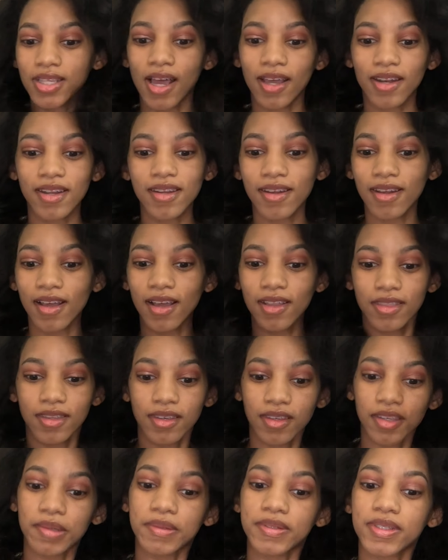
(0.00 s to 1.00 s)
I did not
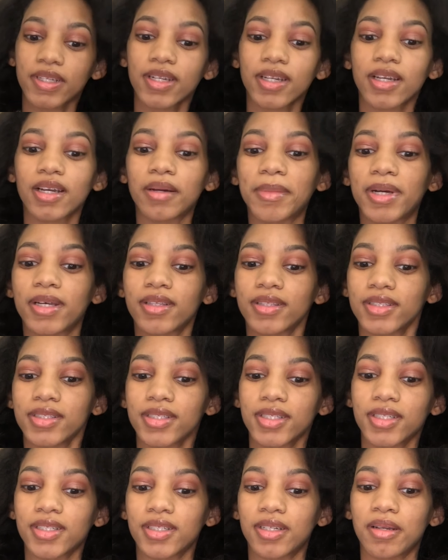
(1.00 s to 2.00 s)
think it was gonna come out this
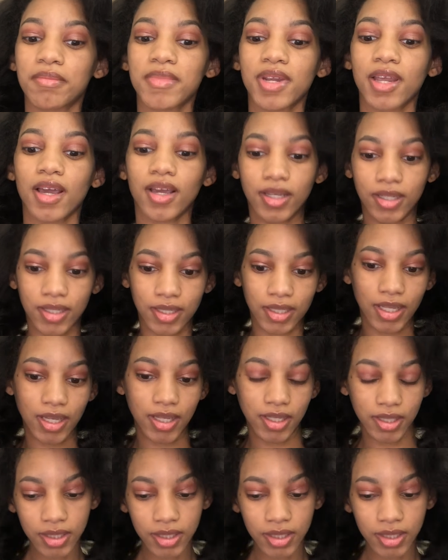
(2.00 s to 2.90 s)
good. I'm not gonna lie.